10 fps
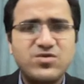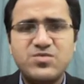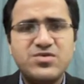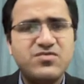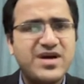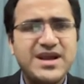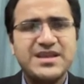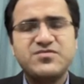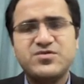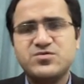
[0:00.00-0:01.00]
will be fine
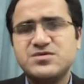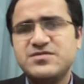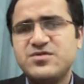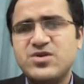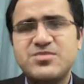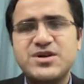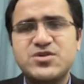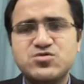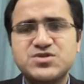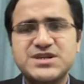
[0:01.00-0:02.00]
if you if you label
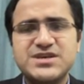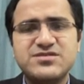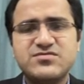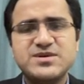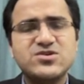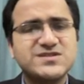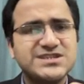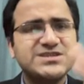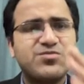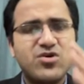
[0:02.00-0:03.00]
2 3 AVF because there
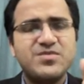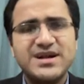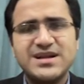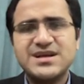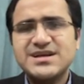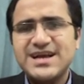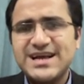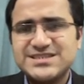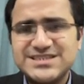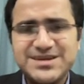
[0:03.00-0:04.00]
is a prominent
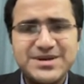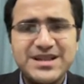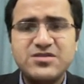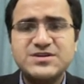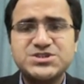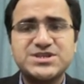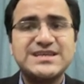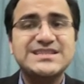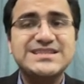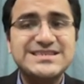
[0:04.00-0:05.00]
ST segment elevation
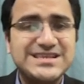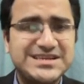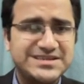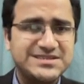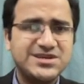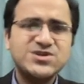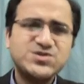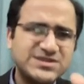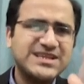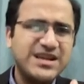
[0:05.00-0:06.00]
in these leads.
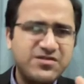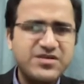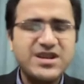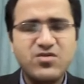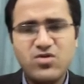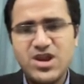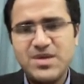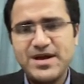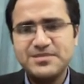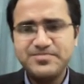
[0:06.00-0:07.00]
So it's an inferior wall
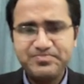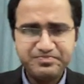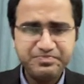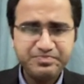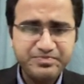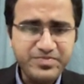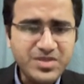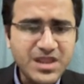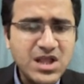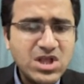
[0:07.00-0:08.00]
MI.
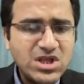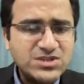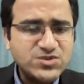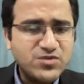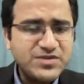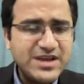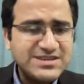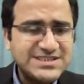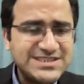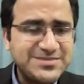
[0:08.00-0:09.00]
So we have
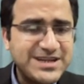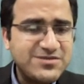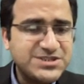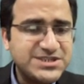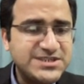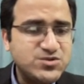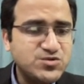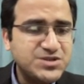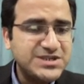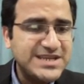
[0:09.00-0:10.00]
ST segment elevation in
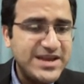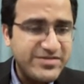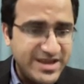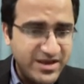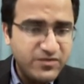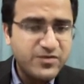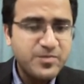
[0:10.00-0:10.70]
2 3 AVF.